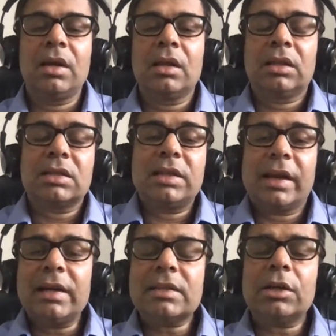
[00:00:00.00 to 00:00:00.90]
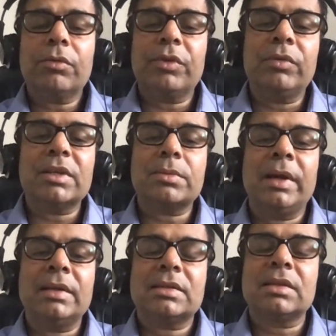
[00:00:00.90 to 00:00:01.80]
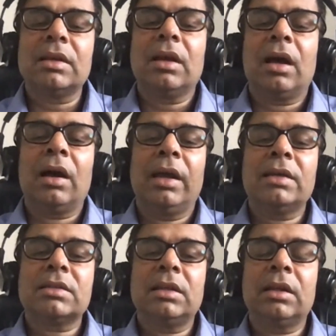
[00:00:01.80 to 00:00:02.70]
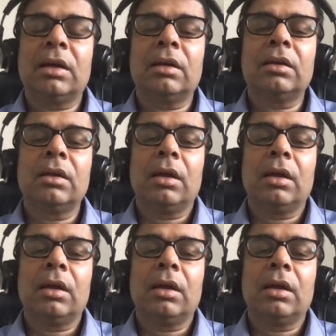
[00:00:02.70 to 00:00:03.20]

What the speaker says: The second set of investments is in the